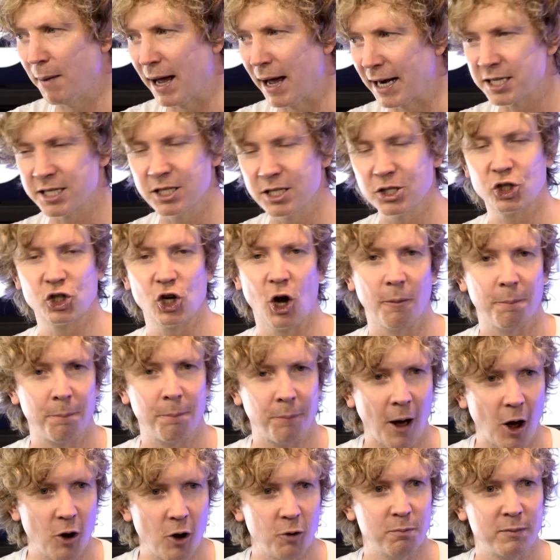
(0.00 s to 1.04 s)
Maddison's
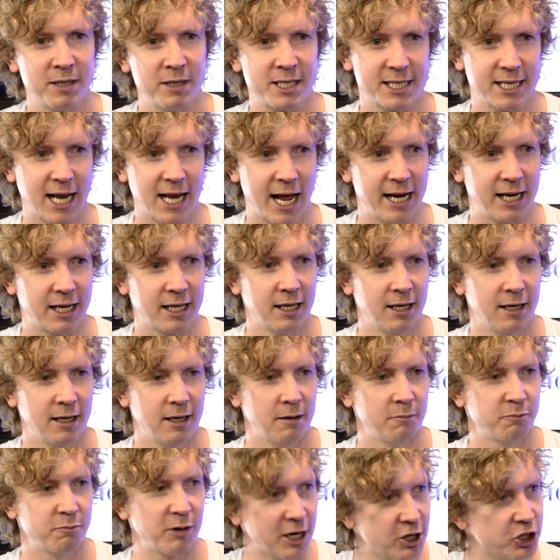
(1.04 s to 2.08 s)
shot, Pope mistake.
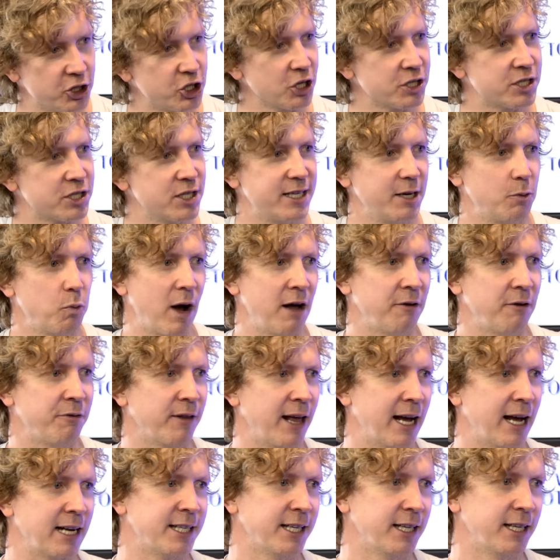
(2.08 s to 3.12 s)
Brennan Johnson did well
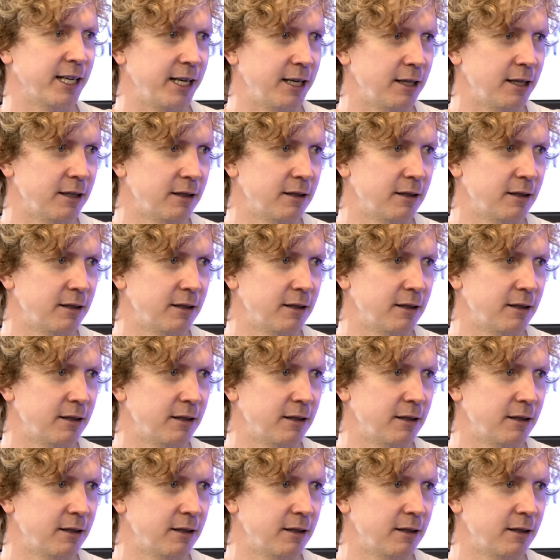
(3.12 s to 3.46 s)
for that, didn't he?